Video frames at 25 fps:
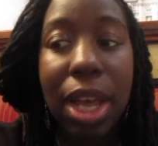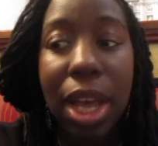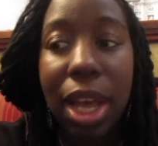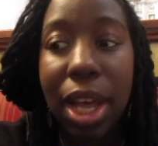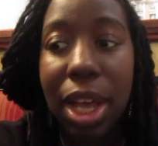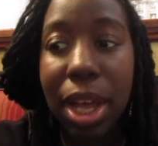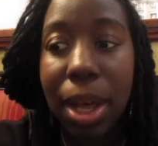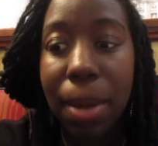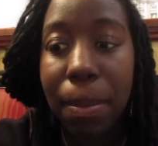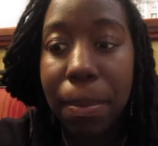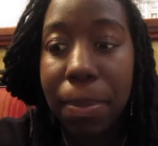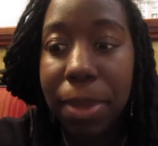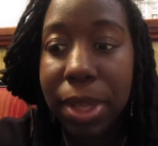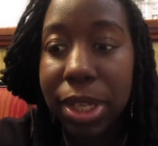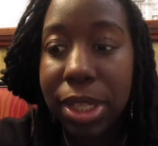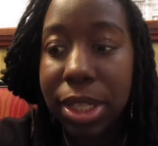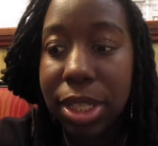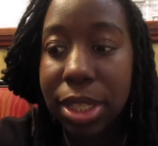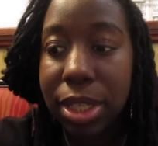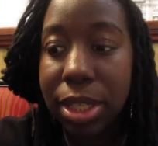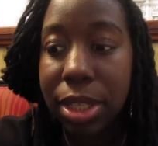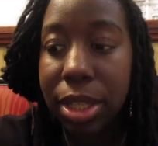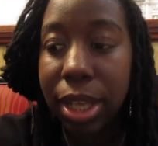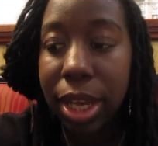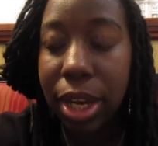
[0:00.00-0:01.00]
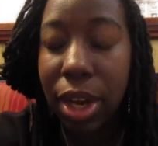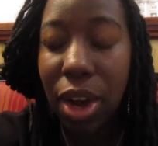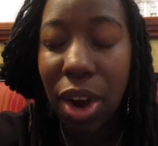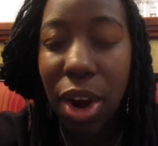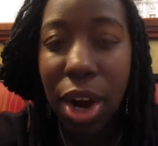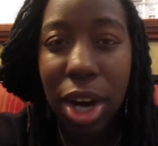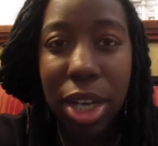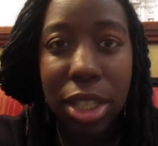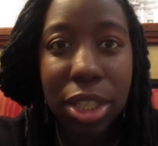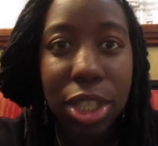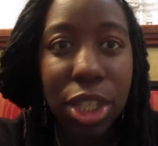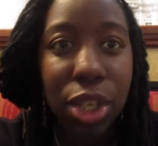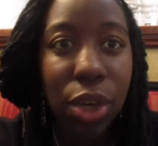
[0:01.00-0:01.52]
um, this like
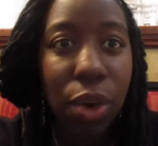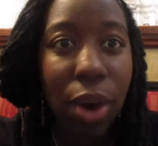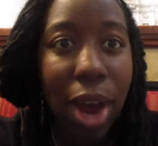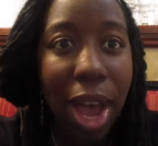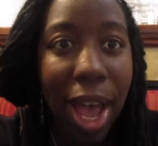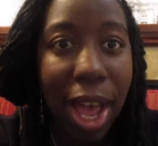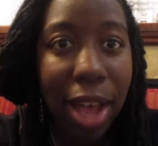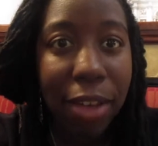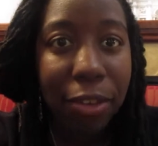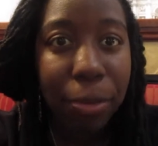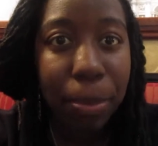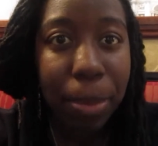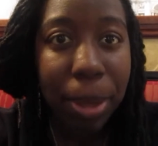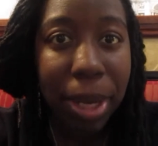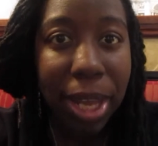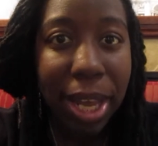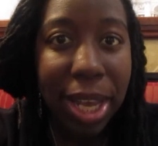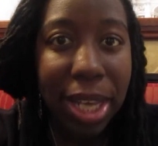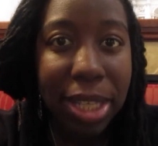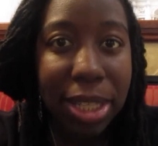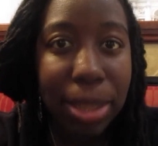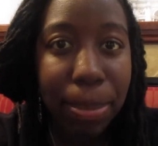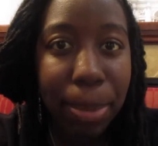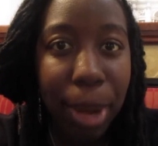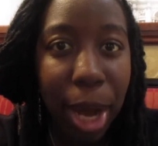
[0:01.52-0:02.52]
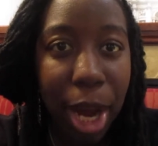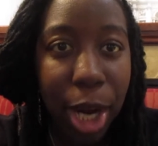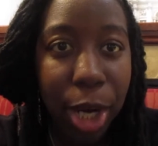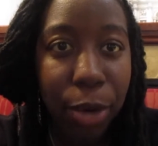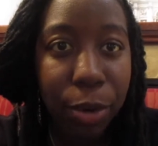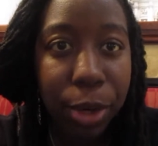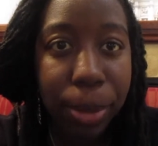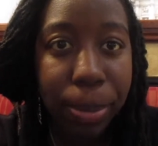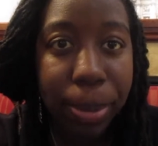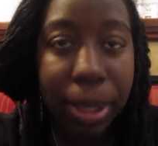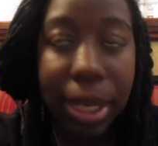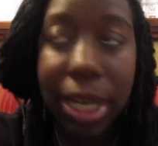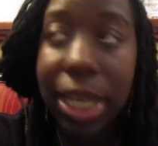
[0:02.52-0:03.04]
arts craft place, a
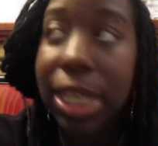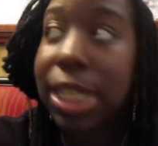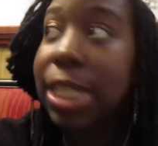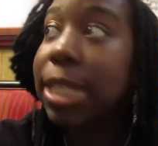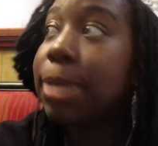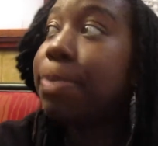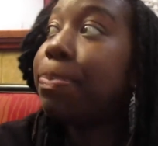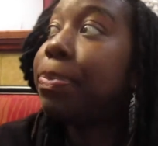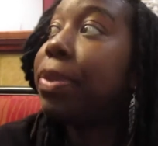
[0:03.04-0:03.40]
pottery place.